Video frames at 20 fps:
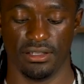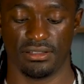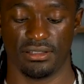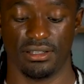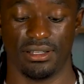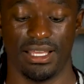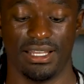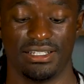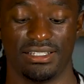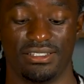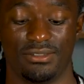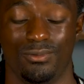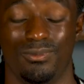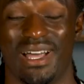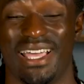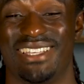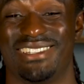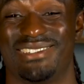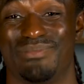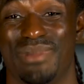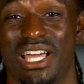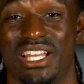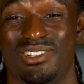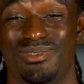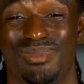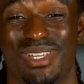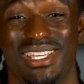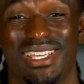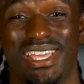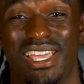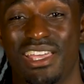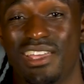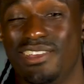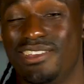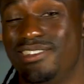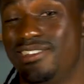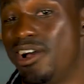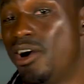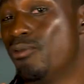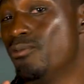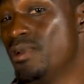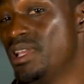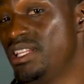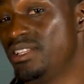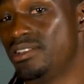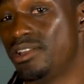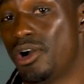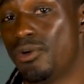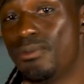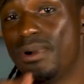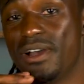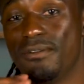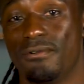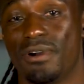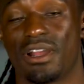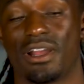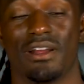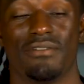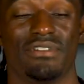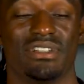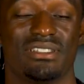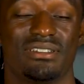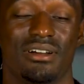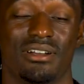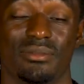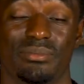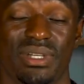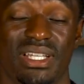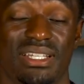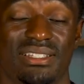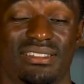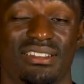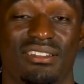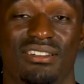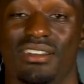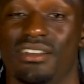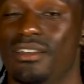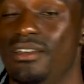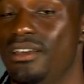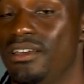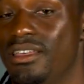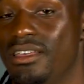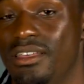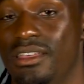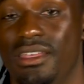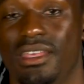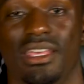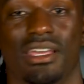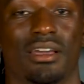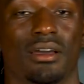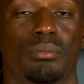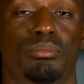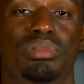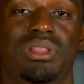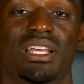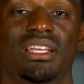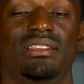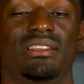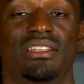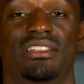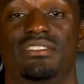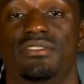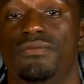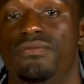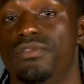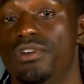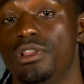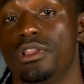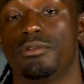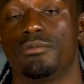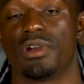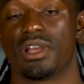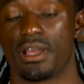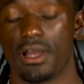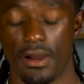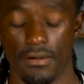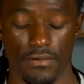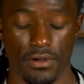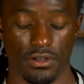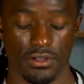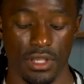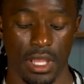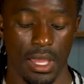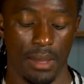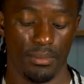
So that is waste management. You don't really know where recovery is going to be until it completely fully recovers.